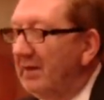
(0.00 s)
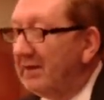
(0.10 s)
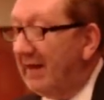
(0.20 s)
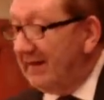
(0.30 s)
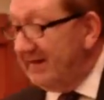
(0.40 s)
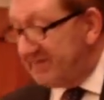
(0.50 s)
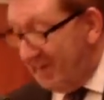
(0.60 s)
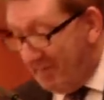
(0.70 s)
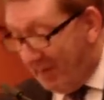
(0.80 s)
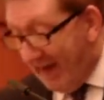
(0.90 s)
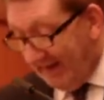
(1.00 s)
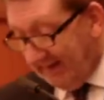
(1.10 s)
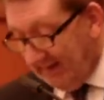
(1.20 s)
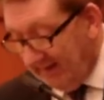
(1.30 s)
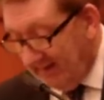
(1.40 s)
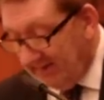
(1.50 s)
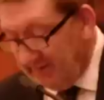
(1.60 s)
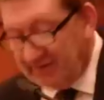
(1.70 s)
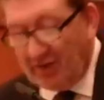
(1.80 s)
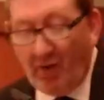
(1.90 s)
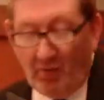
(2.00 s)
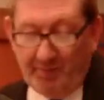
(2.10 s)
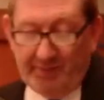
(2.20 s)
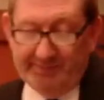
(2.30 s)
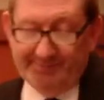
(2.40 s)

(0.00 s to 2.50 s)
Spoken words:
That leads me back to hope.